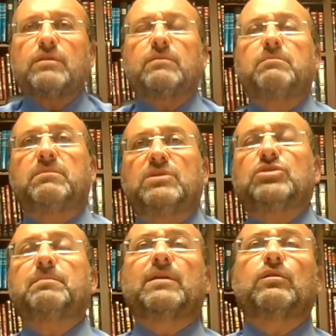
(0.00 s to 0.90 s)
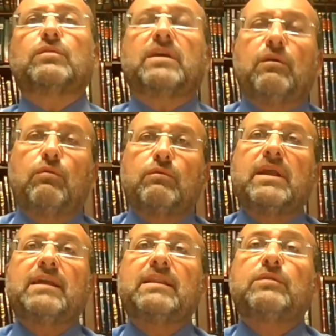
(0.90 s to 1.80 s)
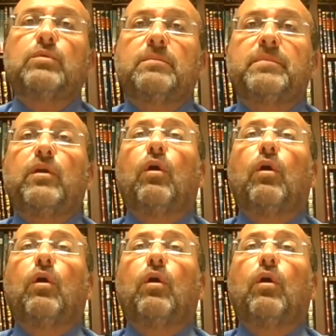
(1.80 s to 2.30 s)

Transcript: Kehuna that will be